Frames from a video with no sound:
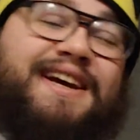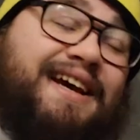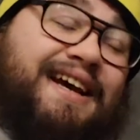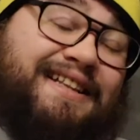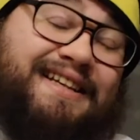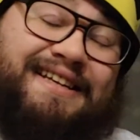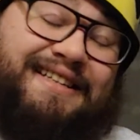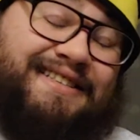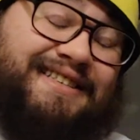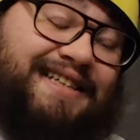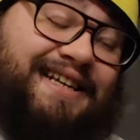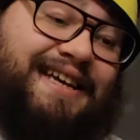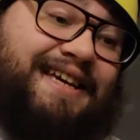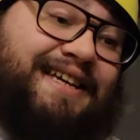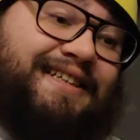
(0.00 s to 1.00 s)
And
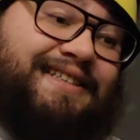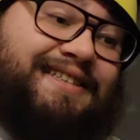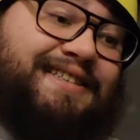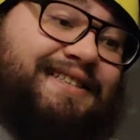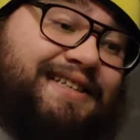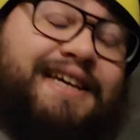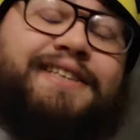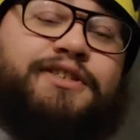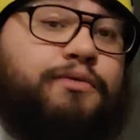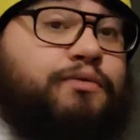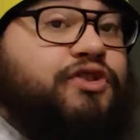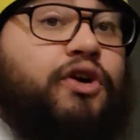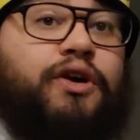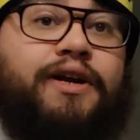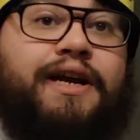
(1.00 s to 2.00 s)
he's a
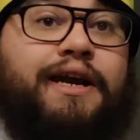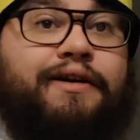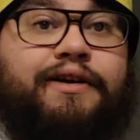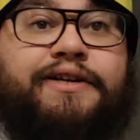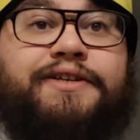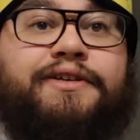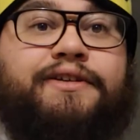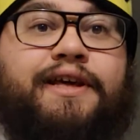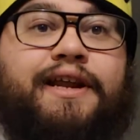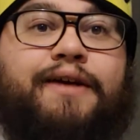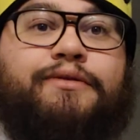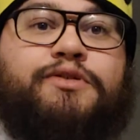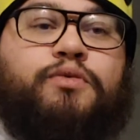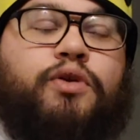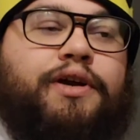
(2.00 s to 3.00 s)
dark character that I
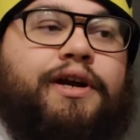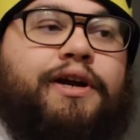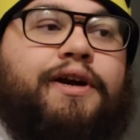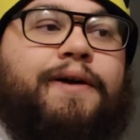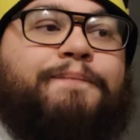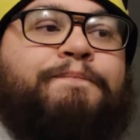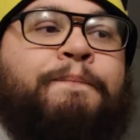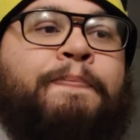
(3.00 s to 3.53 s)
was working on.